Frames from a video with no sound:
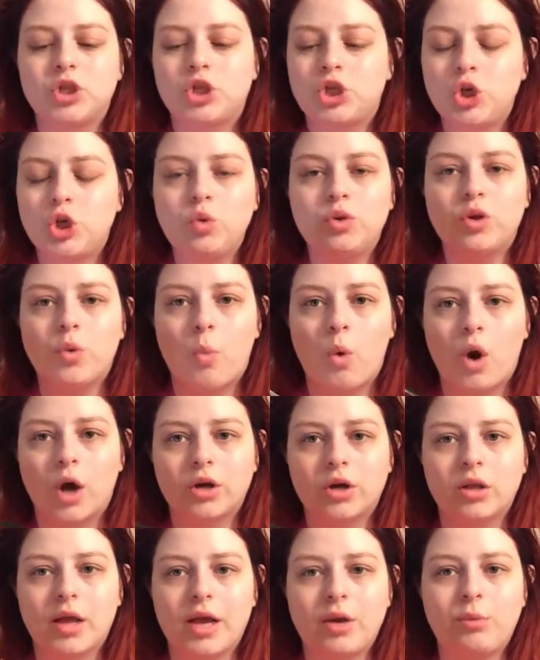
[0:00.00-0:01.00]
to the
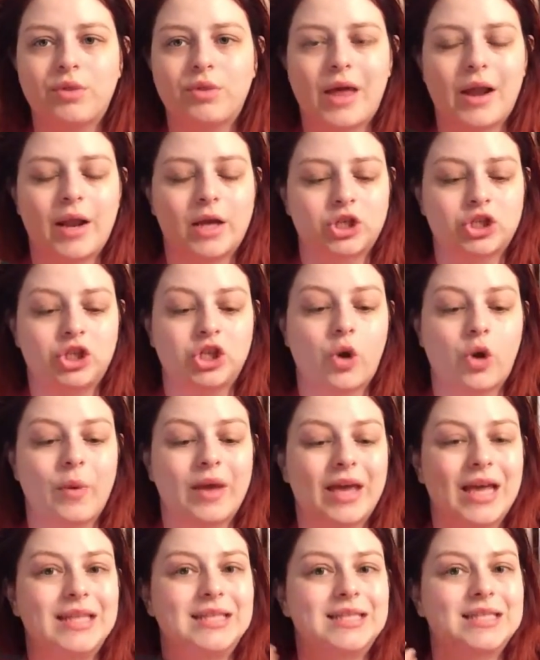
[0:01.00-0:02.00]
waterline without actually
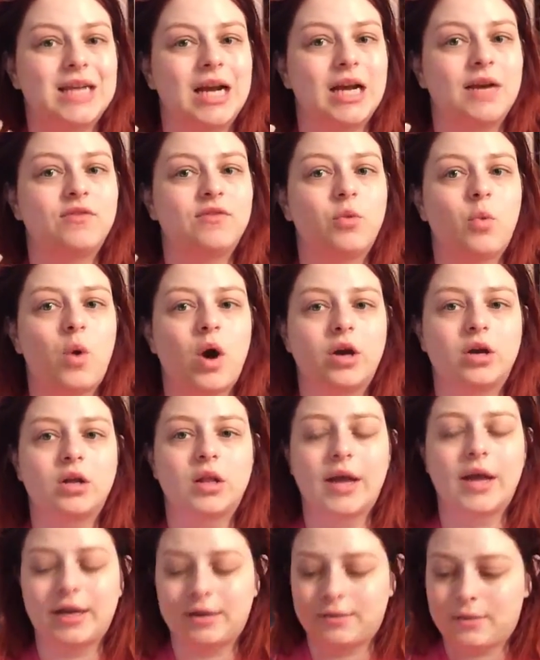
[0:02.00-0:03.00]
going inside of the
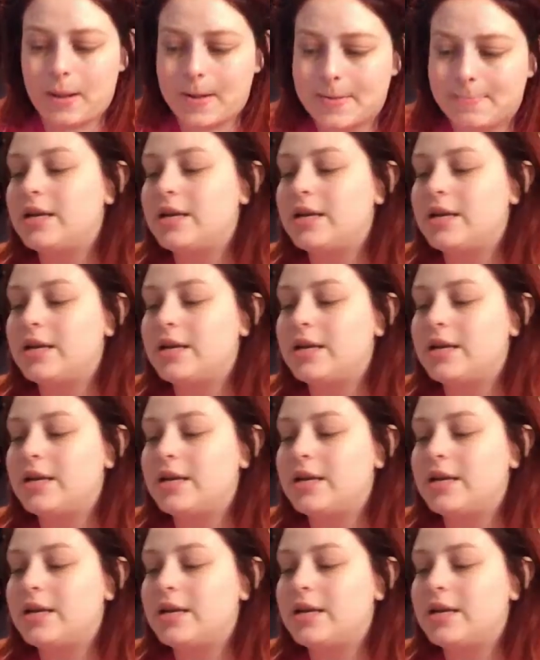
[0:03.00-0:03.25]
waterline.